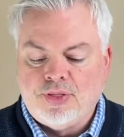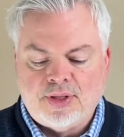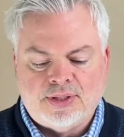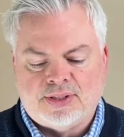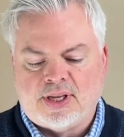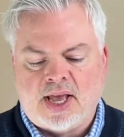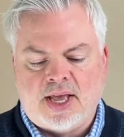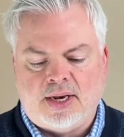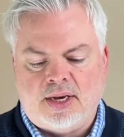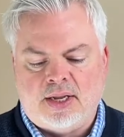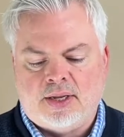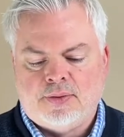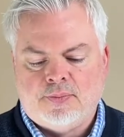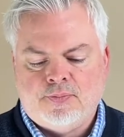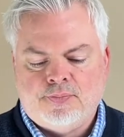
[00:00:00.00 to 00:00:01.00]
said,
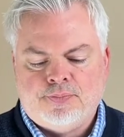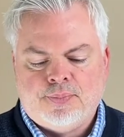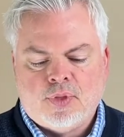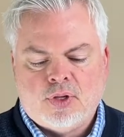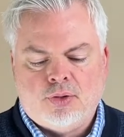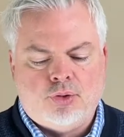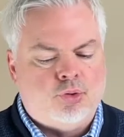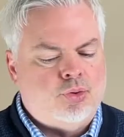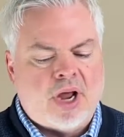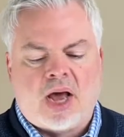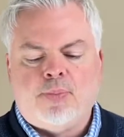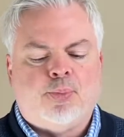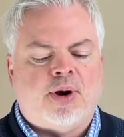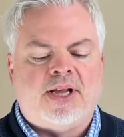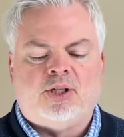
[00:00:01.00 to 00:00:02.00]
"Do not
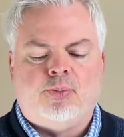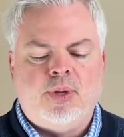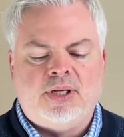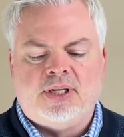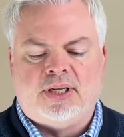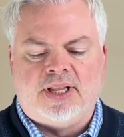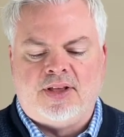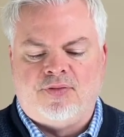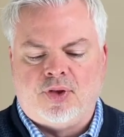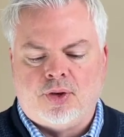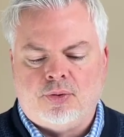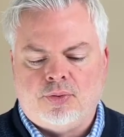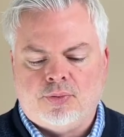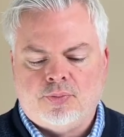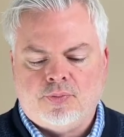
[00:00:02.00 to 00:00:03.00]
press me to leave you,
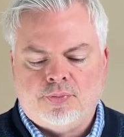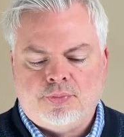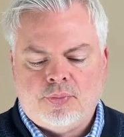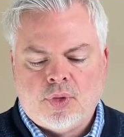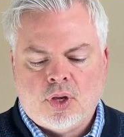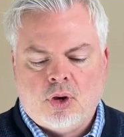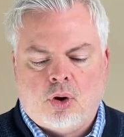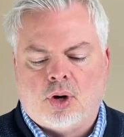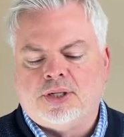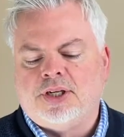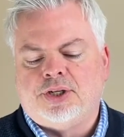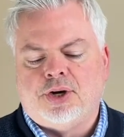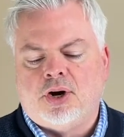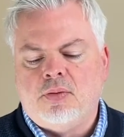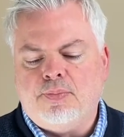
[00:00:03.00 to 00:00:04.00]
or to
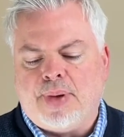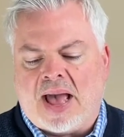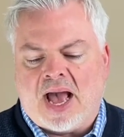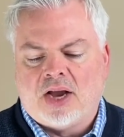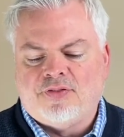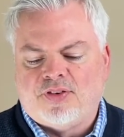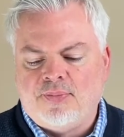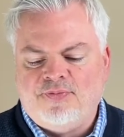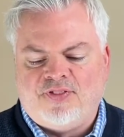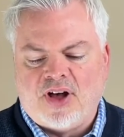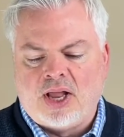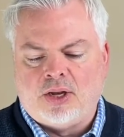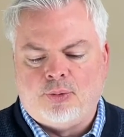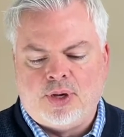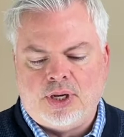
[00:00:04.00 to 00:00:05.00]
turn back from
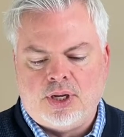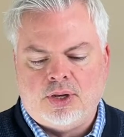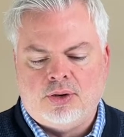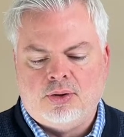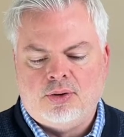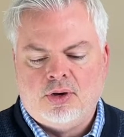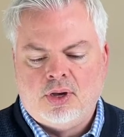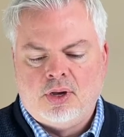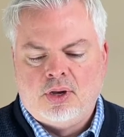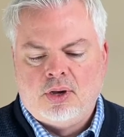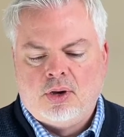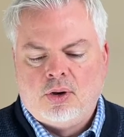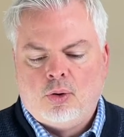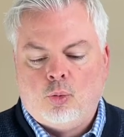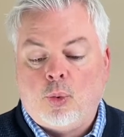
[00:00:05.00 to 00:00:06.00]
following you.
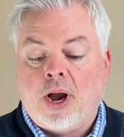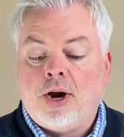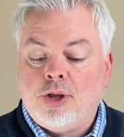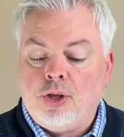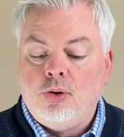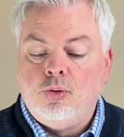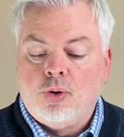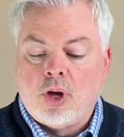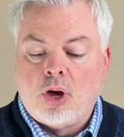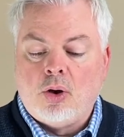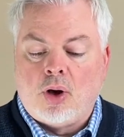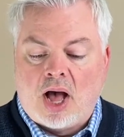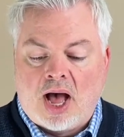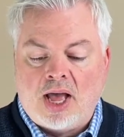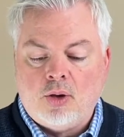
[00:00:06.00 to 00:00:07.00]
Where you go,
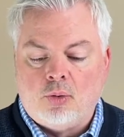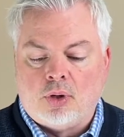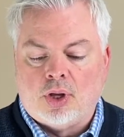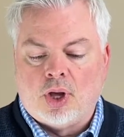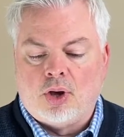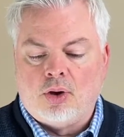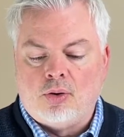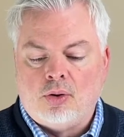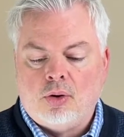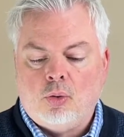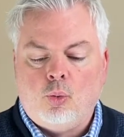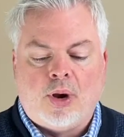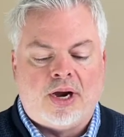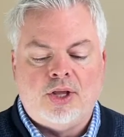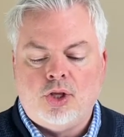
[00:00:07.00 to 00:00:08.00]
I will go.
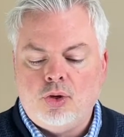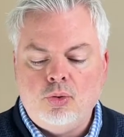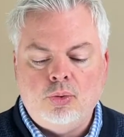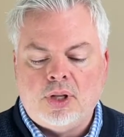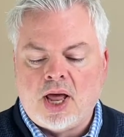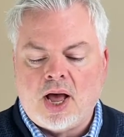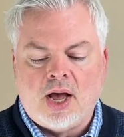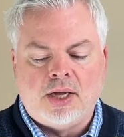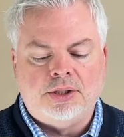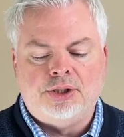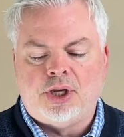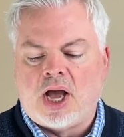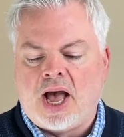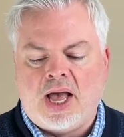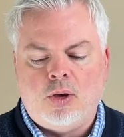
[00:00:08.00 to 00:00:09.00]
Where you lodge,
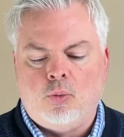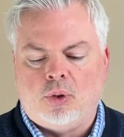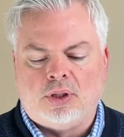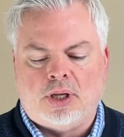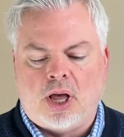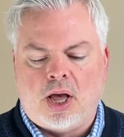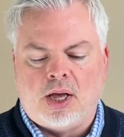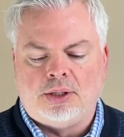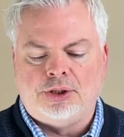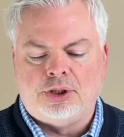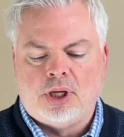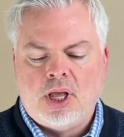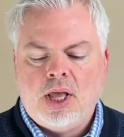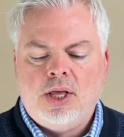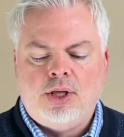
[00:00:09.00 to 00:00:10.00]
I will lodge.
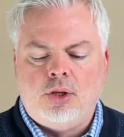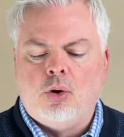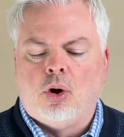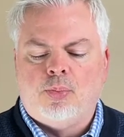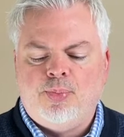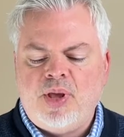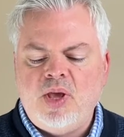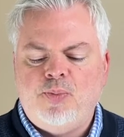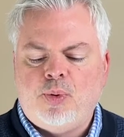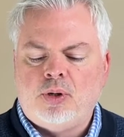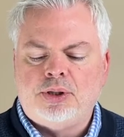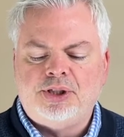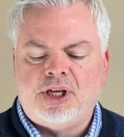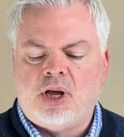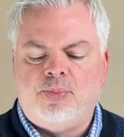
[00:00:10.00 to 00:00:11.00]
Your people
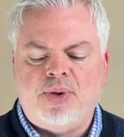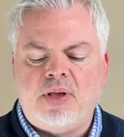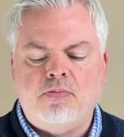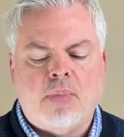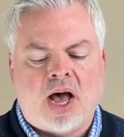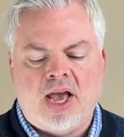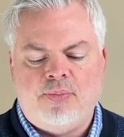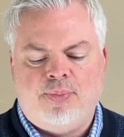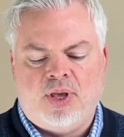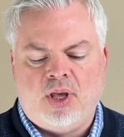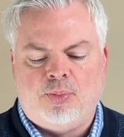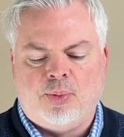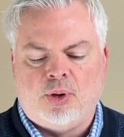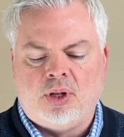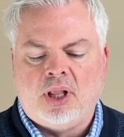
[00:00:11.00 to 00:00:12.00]
shall be my
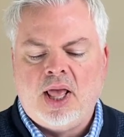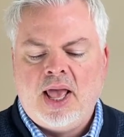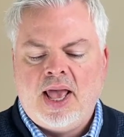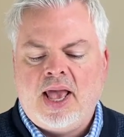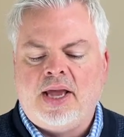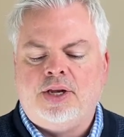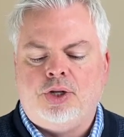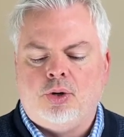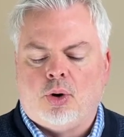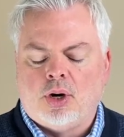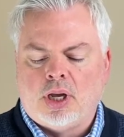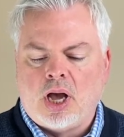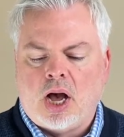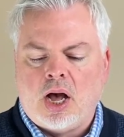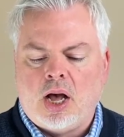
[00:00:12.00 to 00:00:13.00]
people, and your
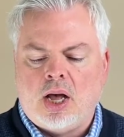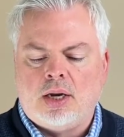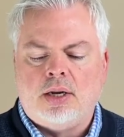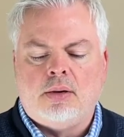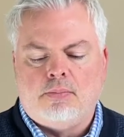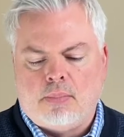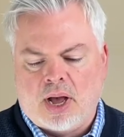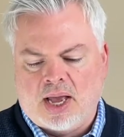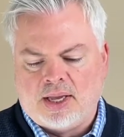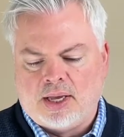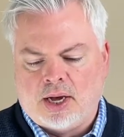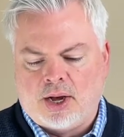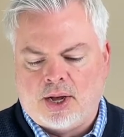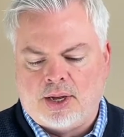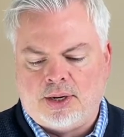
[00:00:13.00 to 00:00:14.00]
God, my
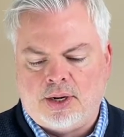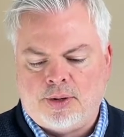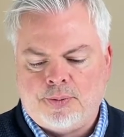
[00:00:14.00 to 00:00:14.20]
God.